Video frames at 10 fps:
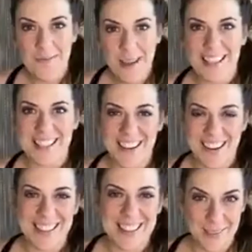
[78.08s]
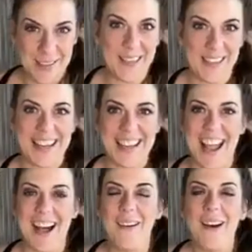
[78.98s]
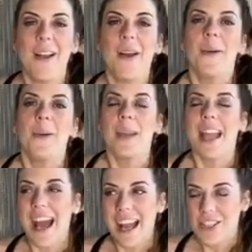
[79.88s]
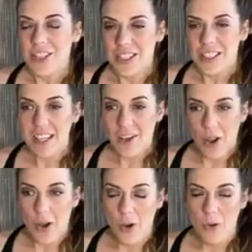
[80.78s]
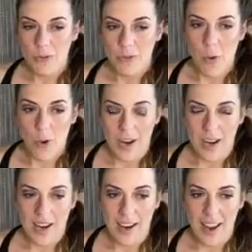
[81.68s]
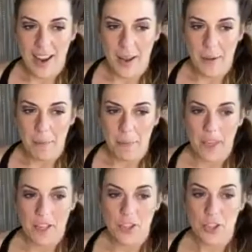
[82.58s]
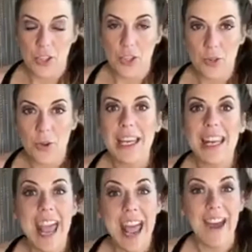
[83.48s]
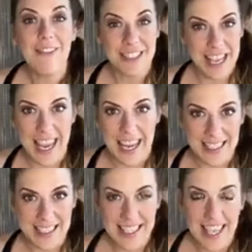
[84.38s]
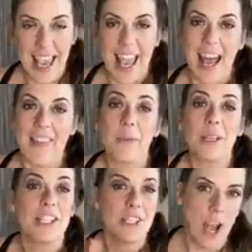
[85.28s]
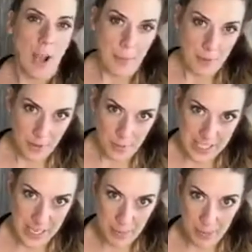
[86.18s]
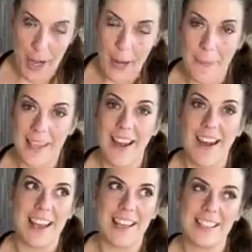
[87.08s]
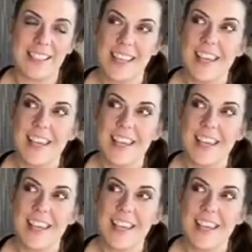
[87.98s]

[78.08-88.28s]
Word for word: Master Artist Week right now. We actually go for um, two and a half days and then we stop and we take a break because